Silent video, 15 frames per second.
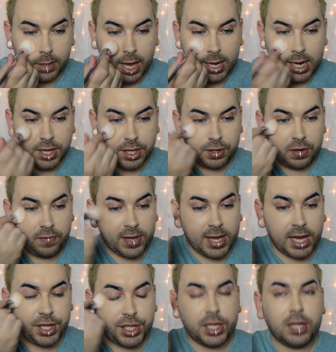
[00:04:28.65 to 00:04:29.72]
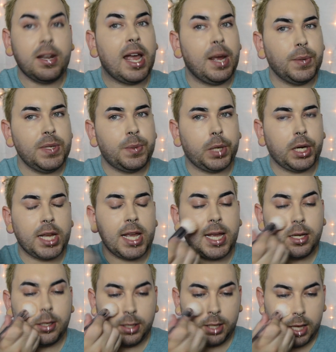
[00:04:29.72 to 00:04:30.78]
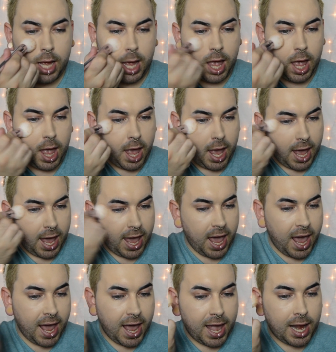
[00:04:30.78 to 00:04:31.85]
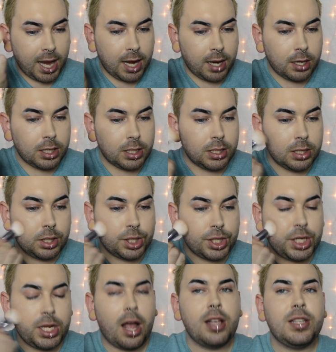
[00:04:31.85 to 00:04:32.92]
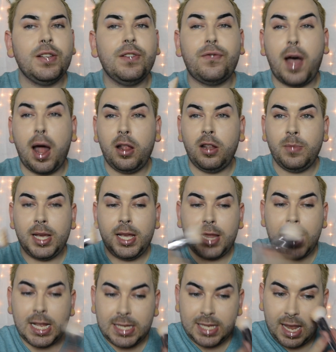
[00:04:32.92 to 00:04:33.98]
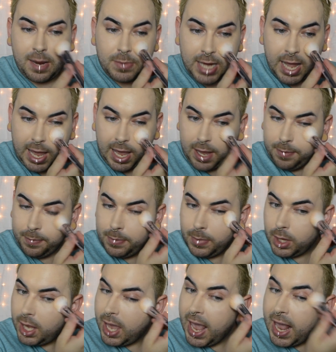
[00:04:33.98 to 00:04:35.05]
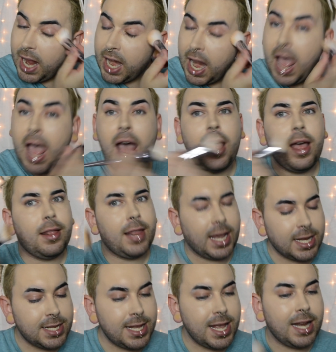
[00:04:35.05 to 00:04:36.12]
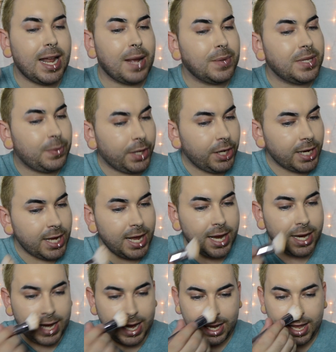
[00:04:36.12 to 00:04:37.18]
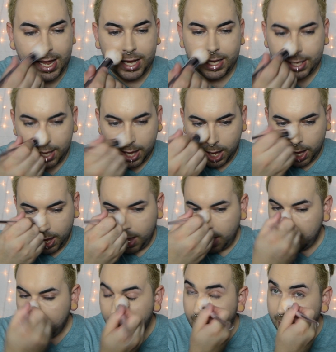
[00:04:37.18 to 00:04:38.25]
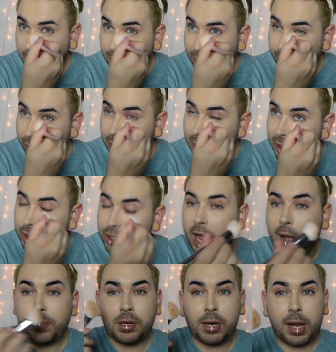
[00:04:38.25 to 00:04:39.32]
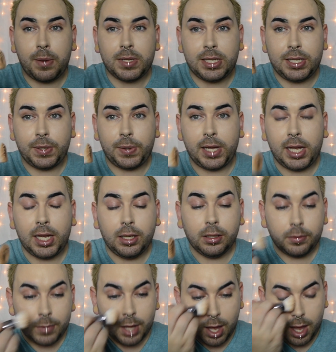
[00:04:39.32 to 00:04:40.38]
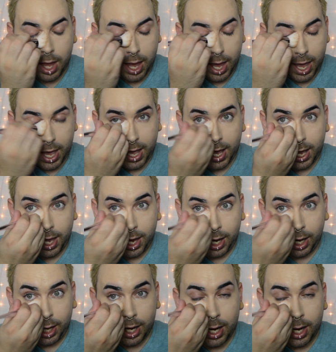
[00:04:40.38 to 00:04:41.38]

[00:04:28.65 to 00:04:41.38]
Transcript: I got the notification, I was working, and she also followed me that same day, and like I said, I was working, and like I literally dropped what I was doing, and